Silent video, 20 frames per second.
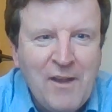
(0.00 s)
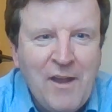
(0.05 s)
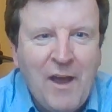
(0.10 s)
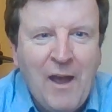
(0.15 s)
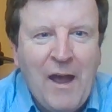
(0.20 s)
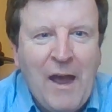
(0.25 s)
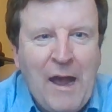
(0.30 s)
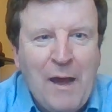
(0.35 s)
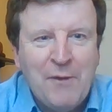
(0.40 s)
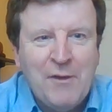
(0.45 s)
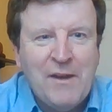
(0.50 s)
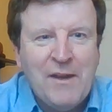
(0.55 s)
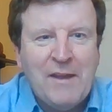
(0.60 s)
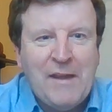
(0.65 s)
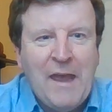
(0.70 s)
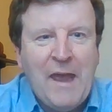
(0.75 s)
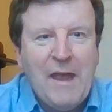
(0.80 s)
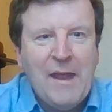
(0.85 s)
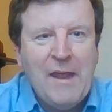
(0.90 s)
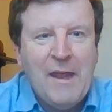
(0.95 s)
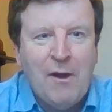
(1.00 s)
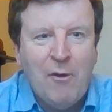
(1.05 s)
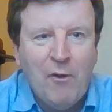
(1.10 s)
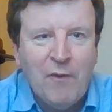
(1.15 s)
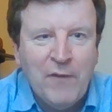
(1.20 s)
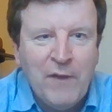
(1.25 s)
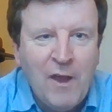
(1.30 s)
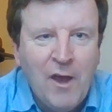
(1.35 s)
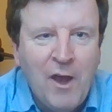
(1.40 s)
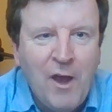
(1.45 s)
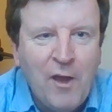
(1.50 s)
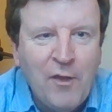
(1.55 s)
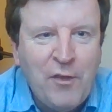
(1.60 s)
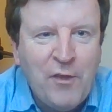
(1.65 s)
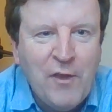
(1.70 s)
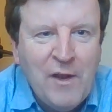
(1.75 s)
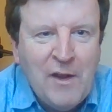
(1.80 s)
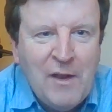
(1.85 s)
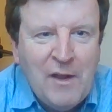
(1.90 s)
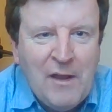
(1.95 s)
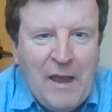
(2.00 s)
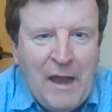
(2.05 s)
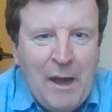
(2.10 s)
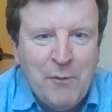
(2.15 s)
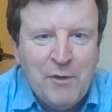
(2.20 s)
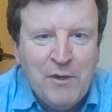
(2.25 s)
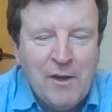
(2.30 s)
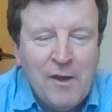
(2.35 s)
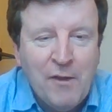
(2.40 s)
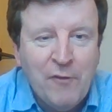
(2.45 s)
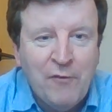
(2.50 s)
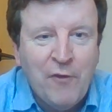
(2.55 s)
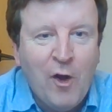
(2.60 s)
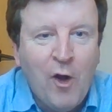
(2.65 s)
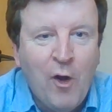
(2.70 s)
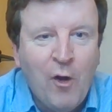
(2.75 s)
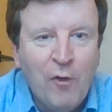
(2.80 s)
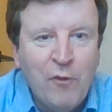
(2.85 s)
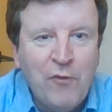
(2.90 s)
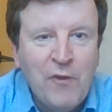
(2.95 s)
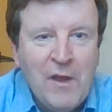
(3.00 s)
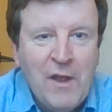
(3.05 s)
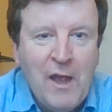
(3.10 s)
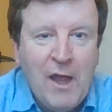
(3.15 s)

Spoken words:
How did it get here on the Earth? How did it evolve?